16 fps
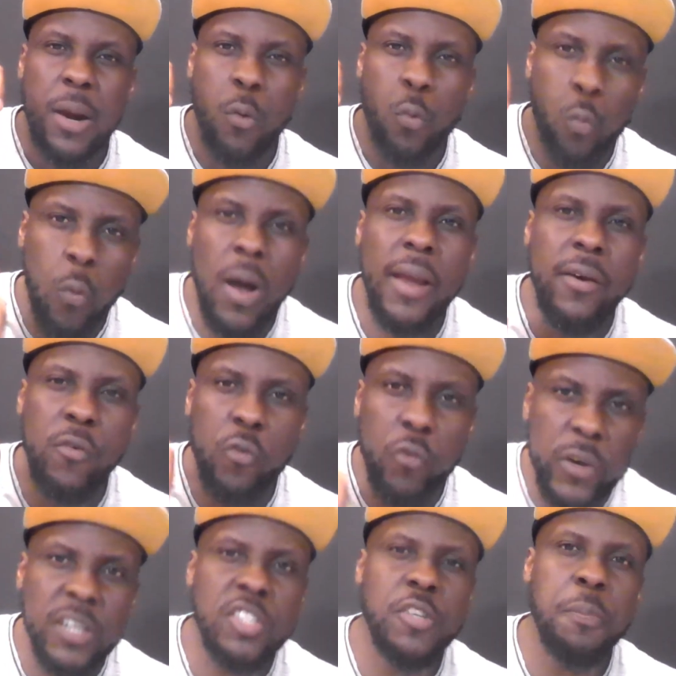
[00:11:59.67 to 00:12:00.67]

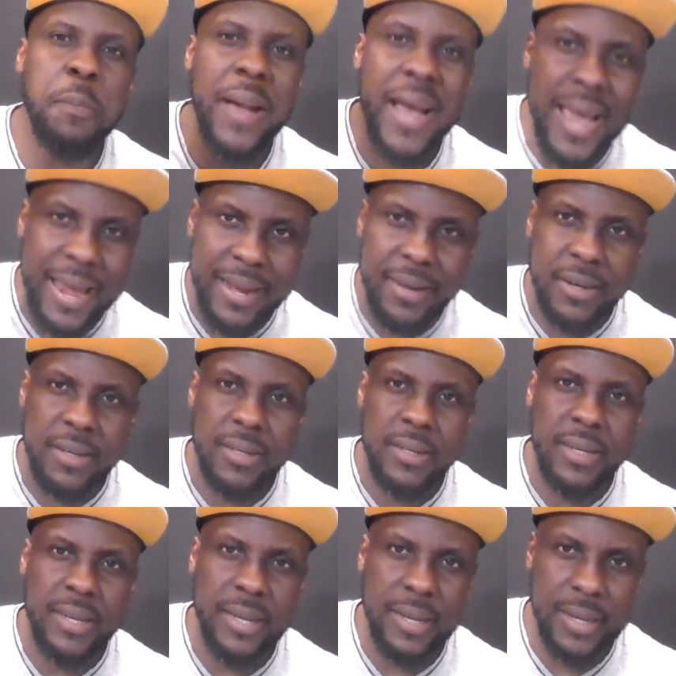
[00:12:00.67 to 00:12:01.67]
one rich man
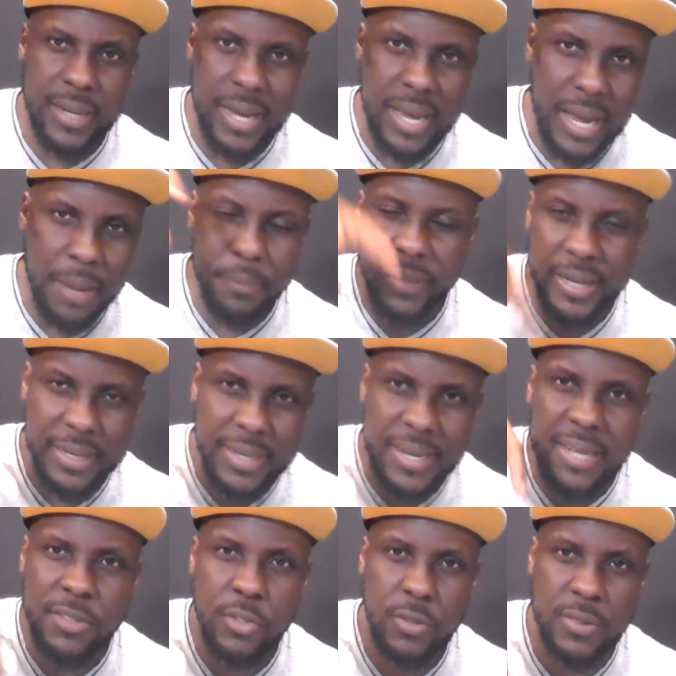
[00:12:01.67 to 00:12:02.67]
in
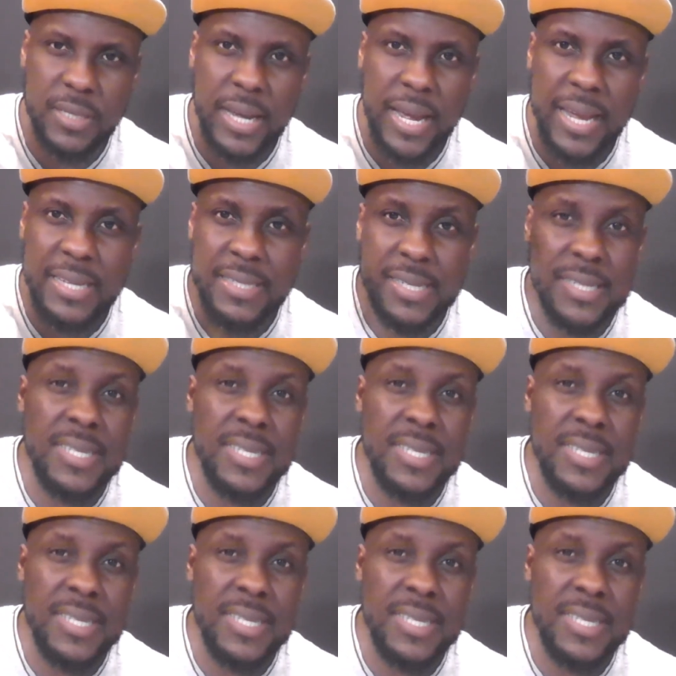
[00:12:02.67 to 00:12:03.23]
that society